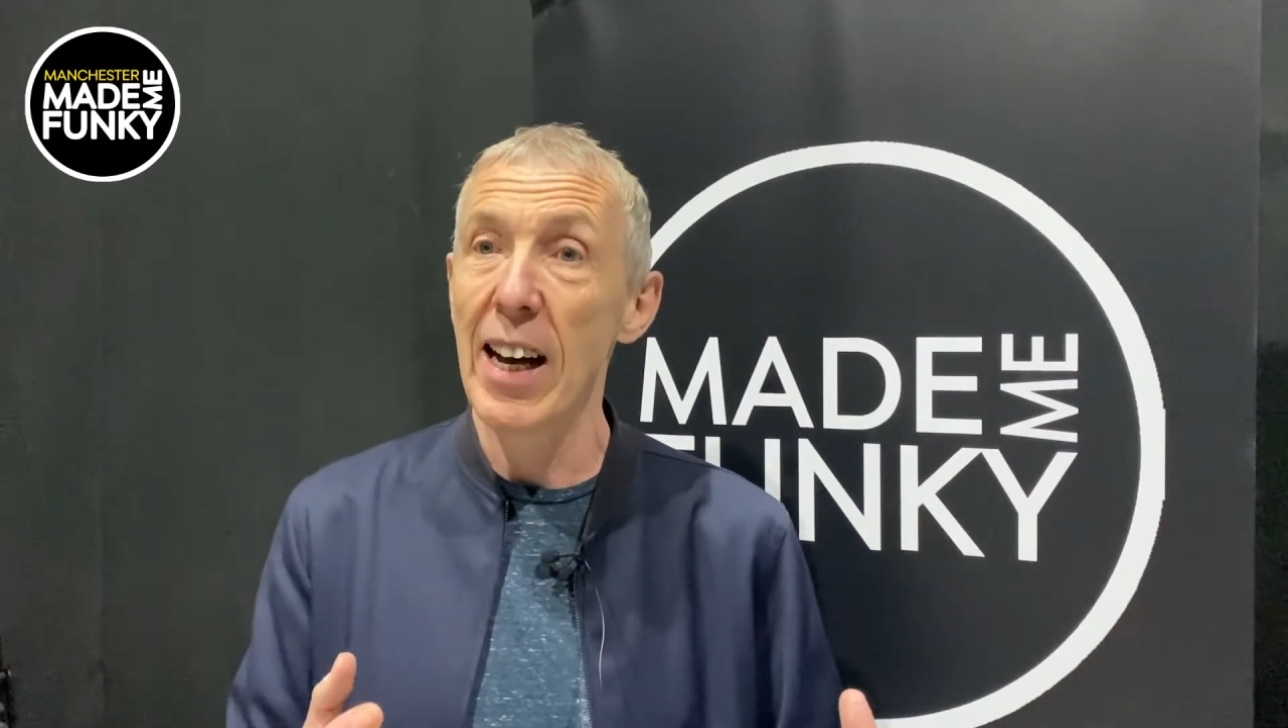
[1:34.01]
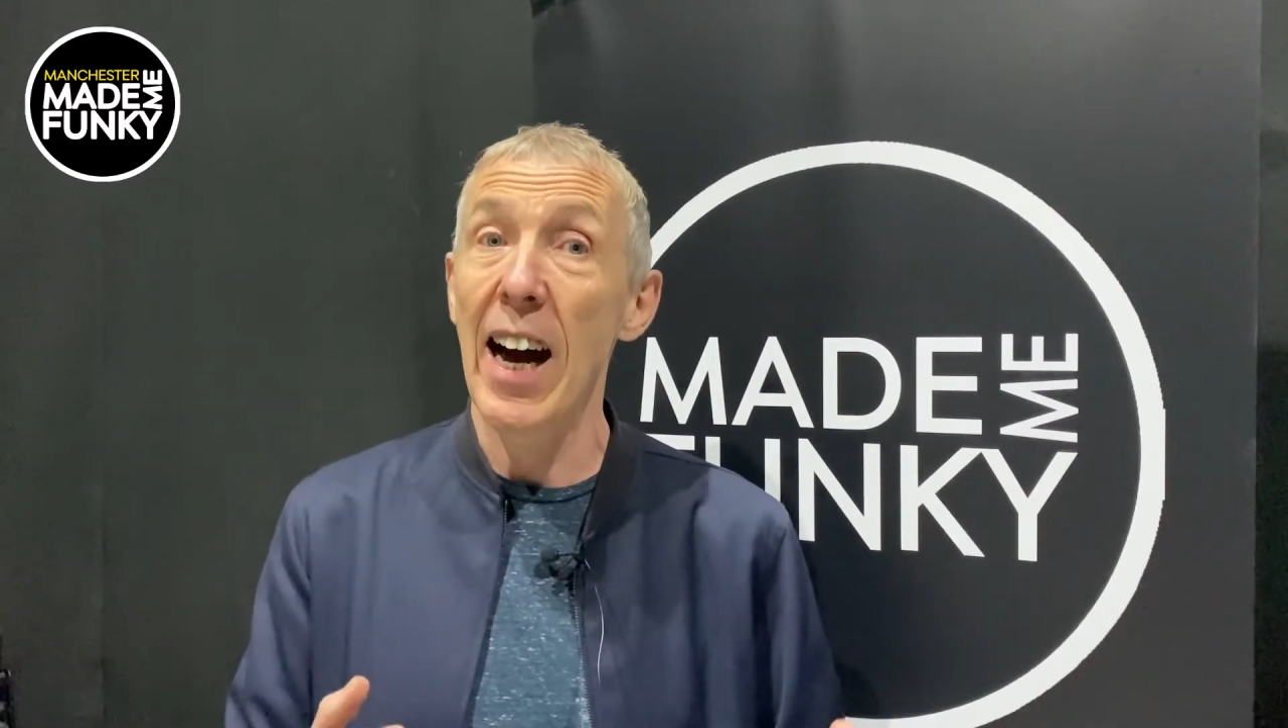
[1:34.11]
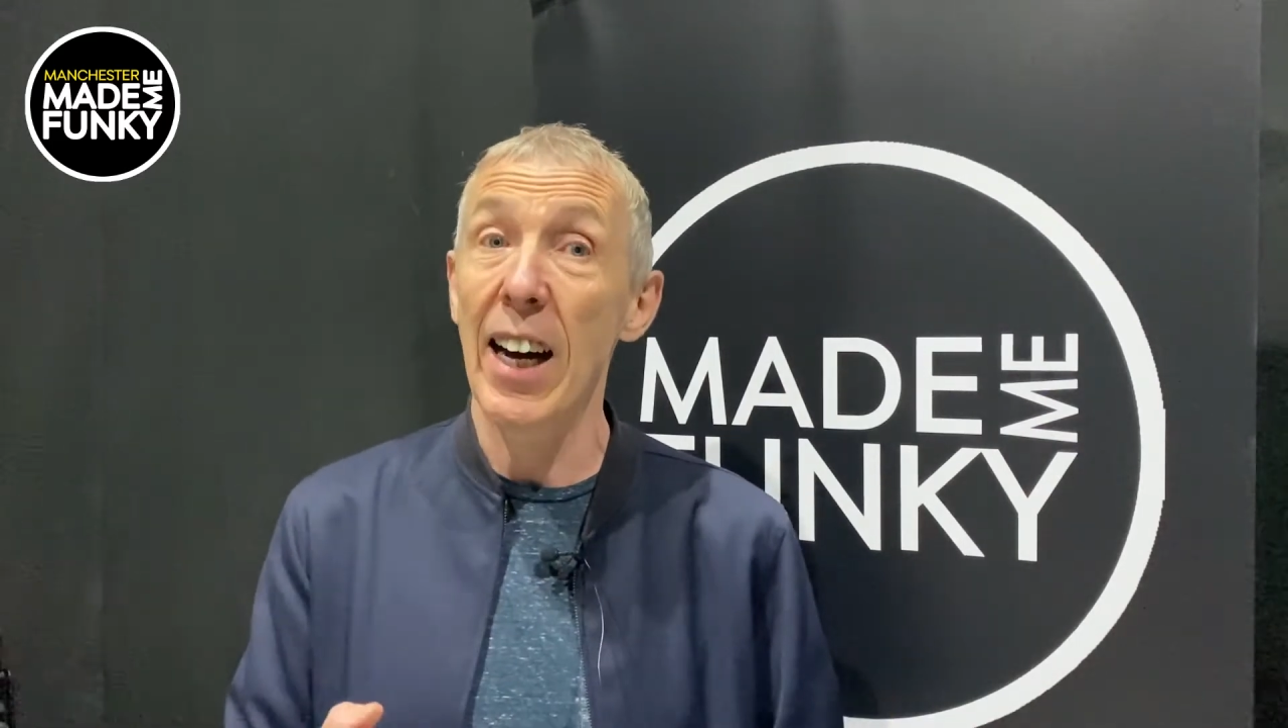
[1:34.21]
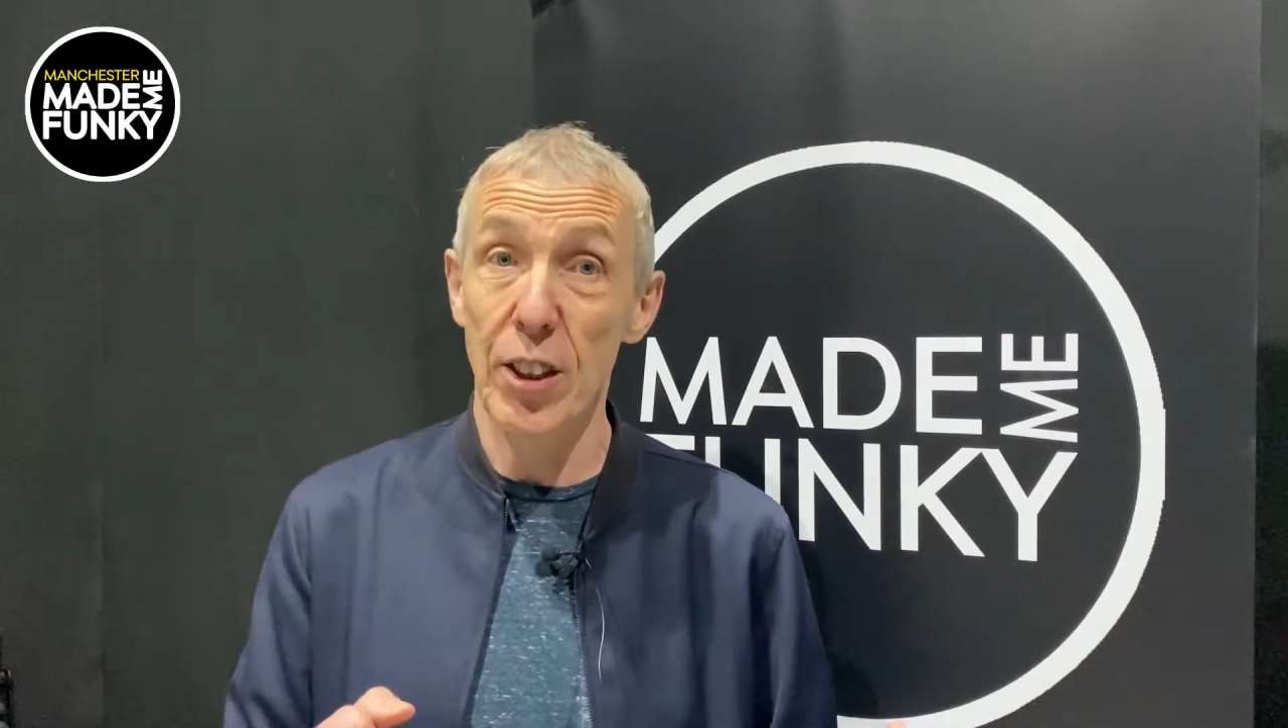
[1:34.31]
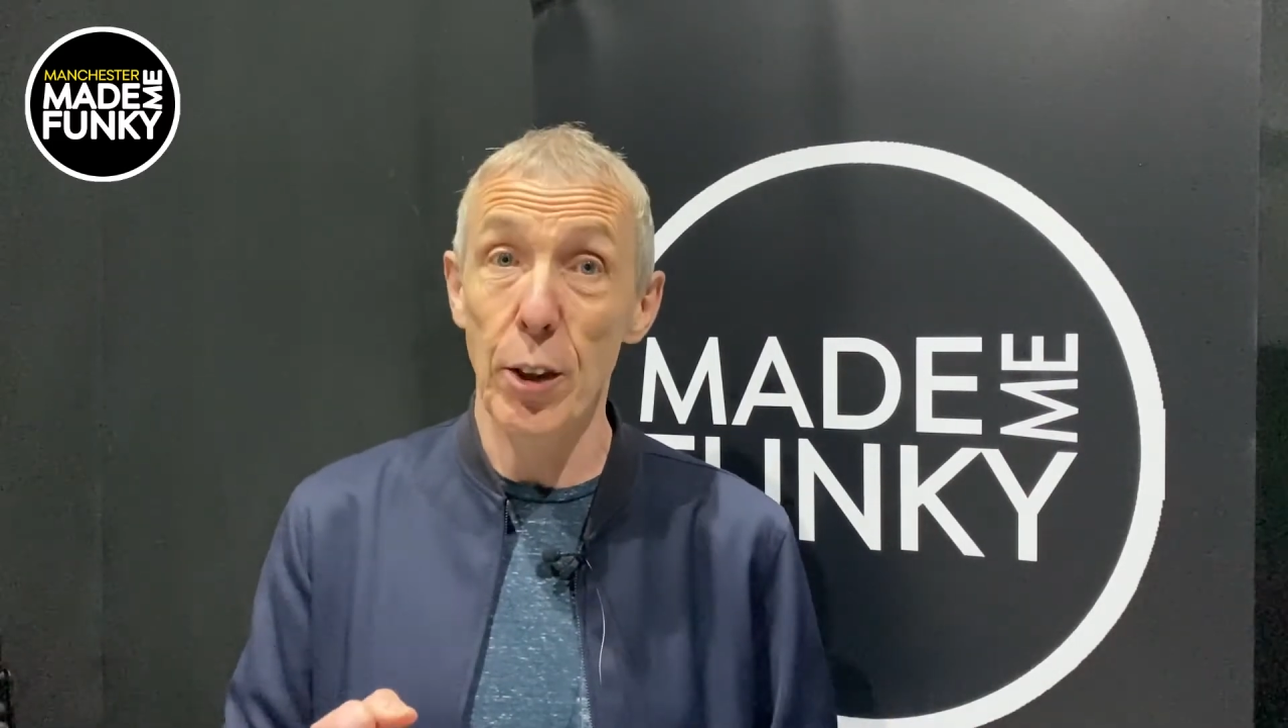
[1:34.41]

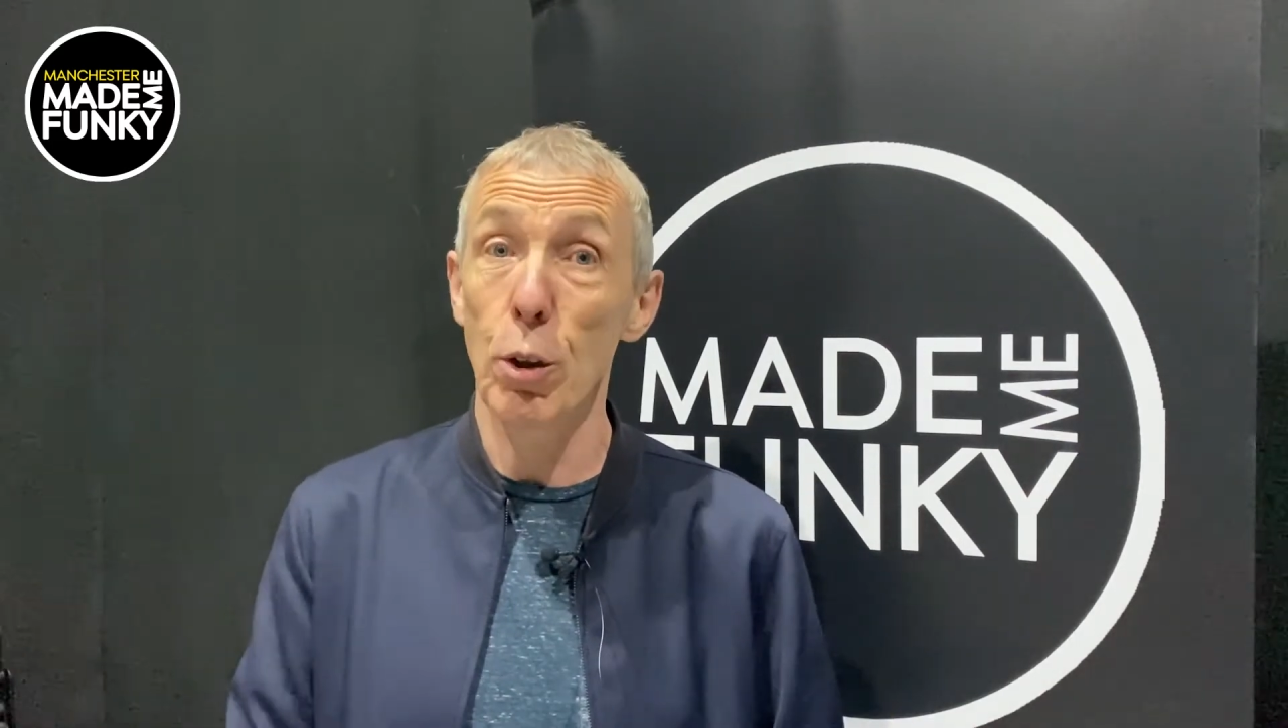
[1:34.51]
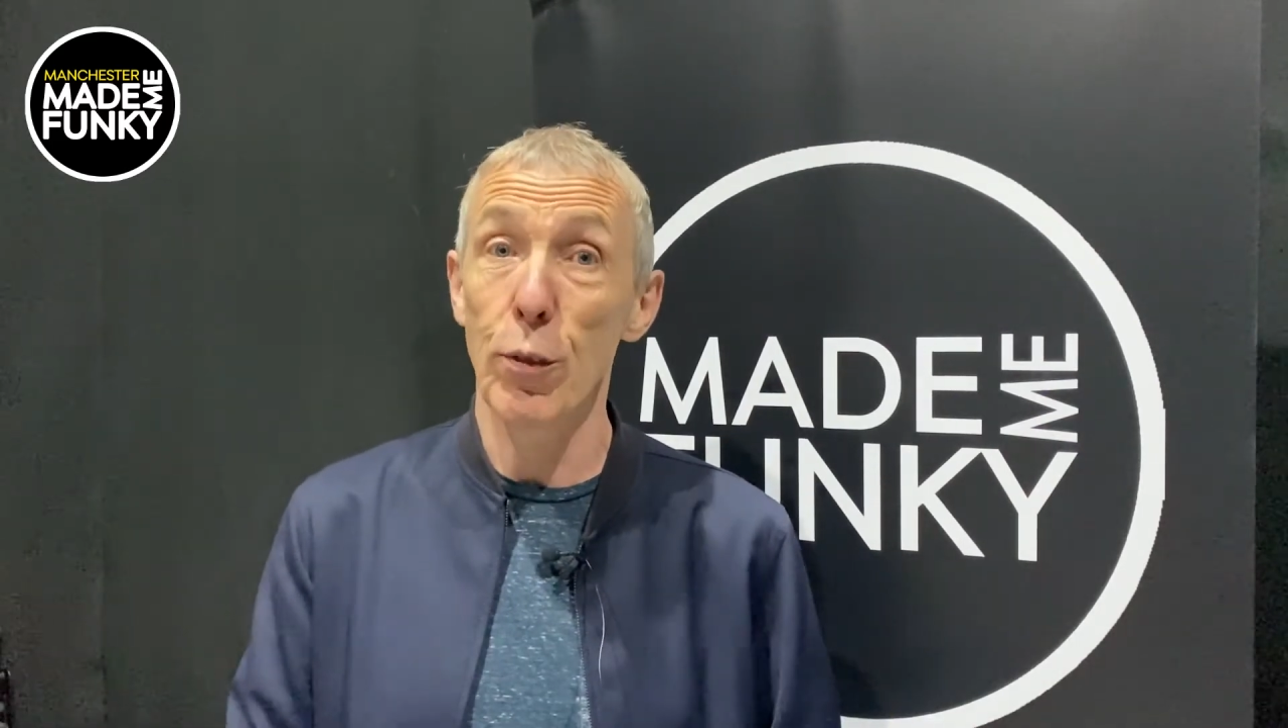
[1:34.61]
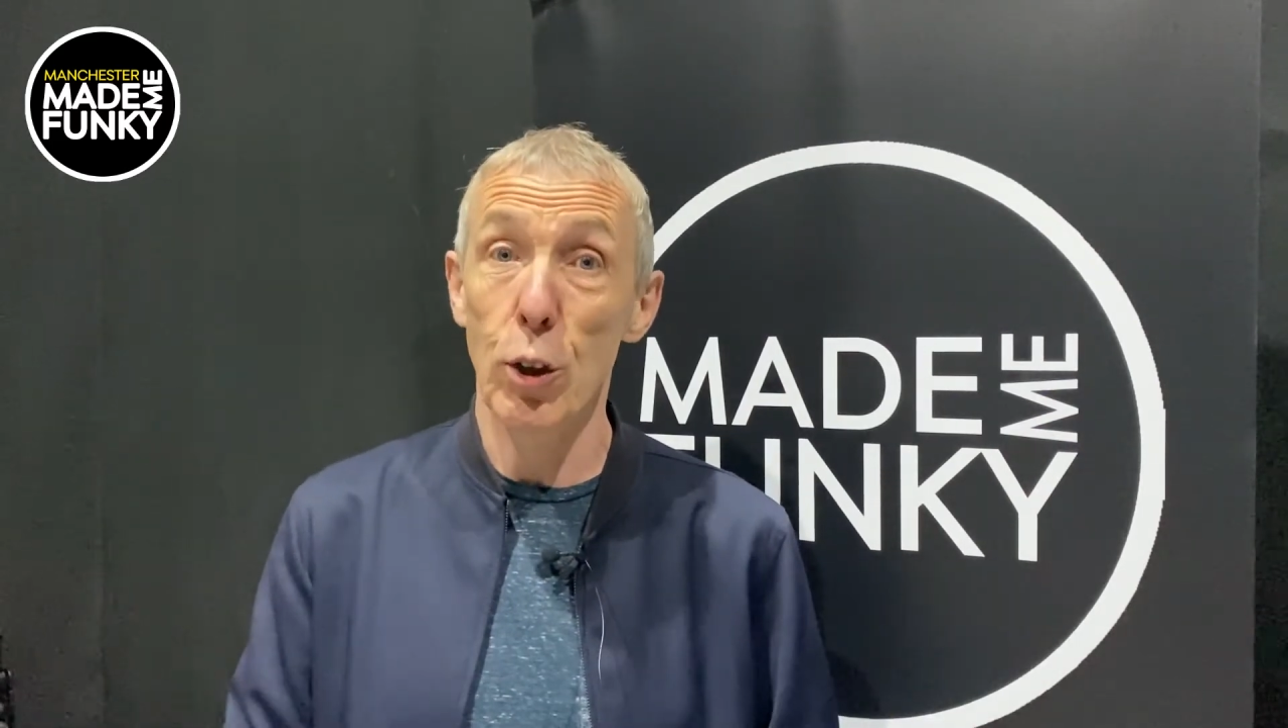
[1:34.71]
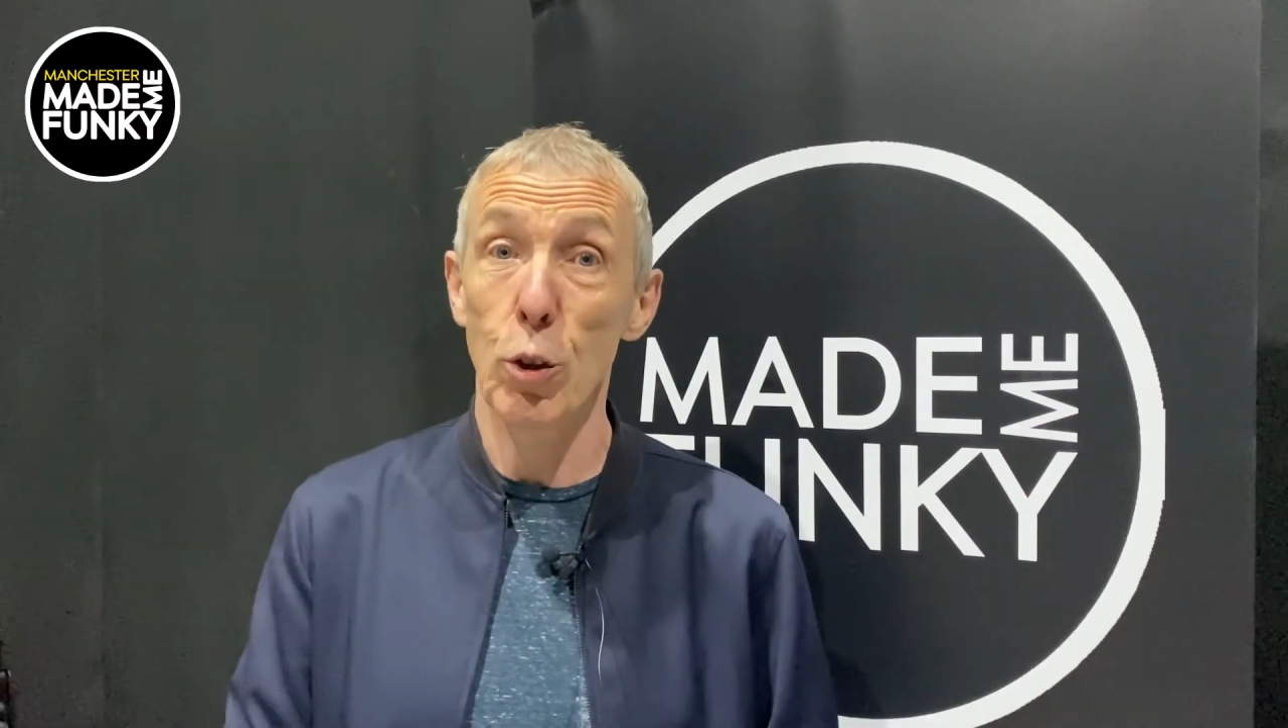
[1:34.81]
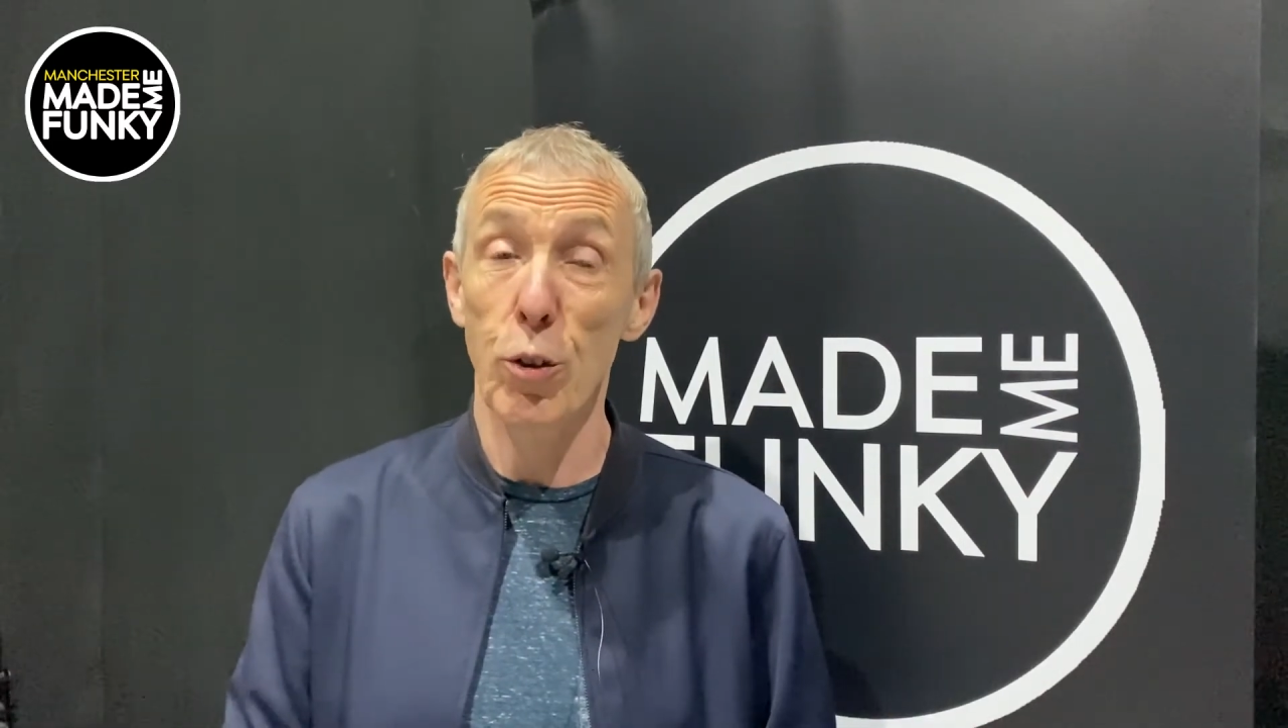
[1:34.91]
I do love a good